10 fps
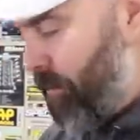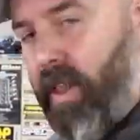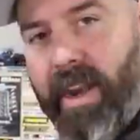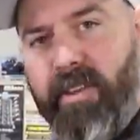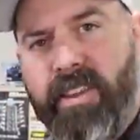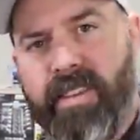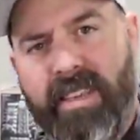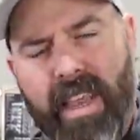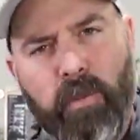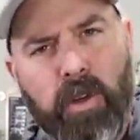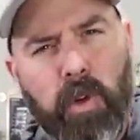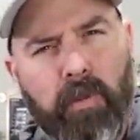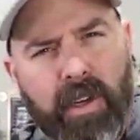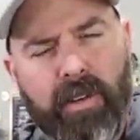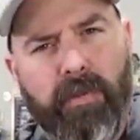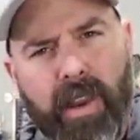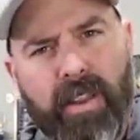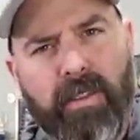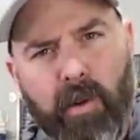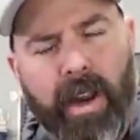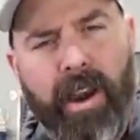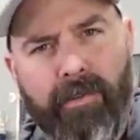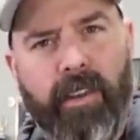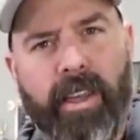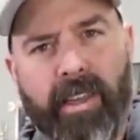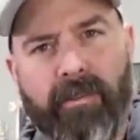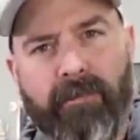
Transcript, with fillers: pulling out this seat, which we've just fitted so carefully.